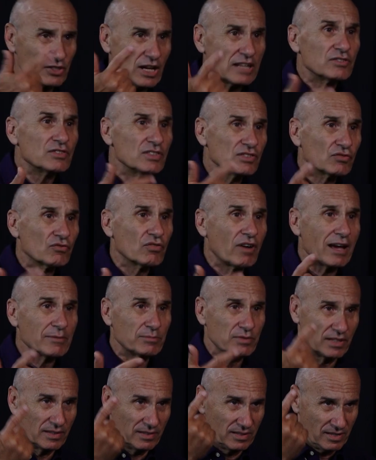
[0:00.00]
just describe
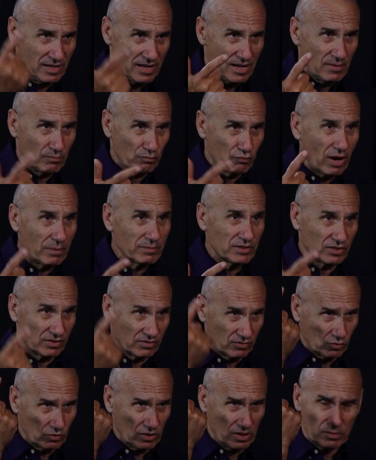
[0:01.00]
the
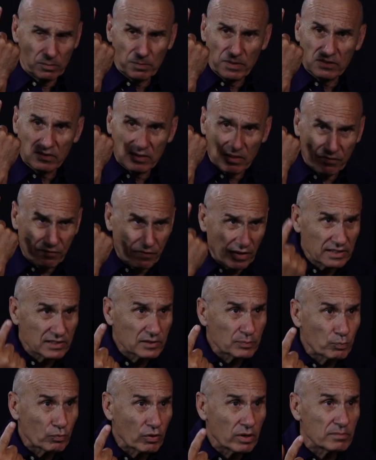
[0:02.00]
premises. It means the
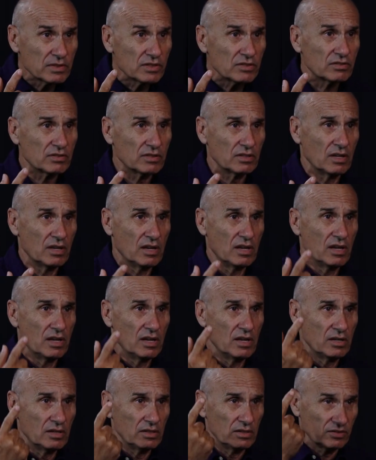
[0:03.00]
first premise
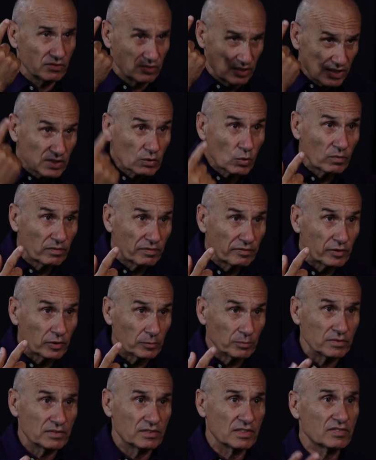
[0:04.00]
is
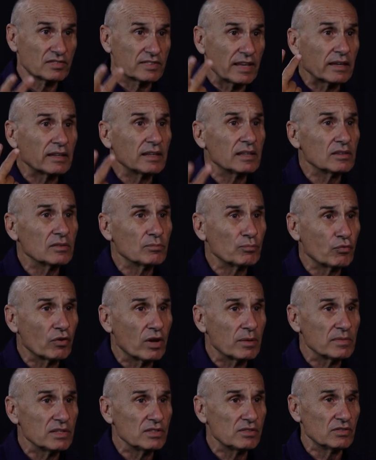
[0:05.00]
disconfirmed. The second
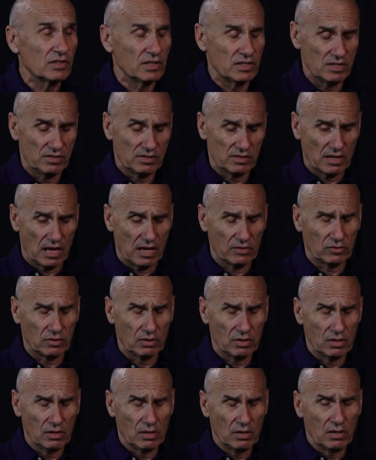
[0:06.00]
premise is
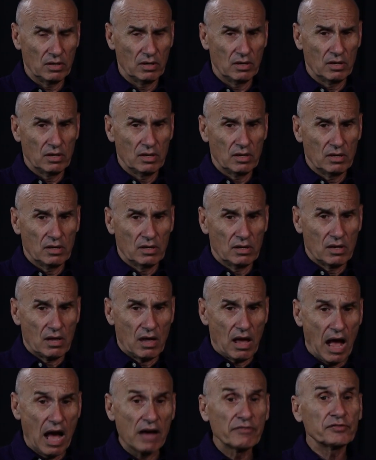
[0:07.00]
that
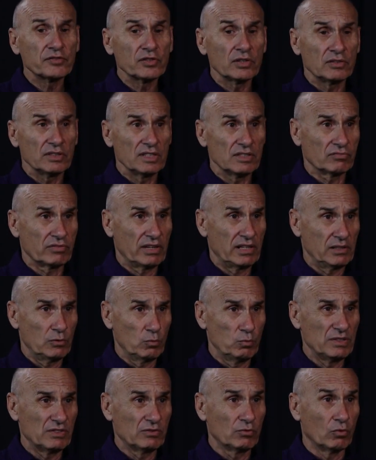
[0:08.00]
after Israeli
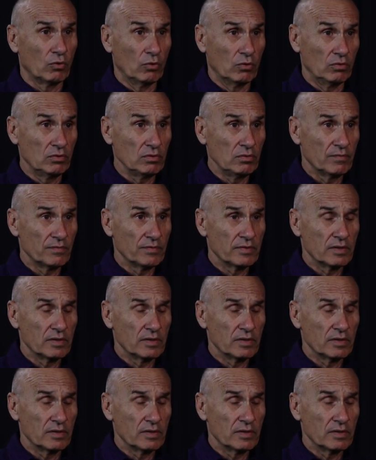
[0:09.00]
withdrawal,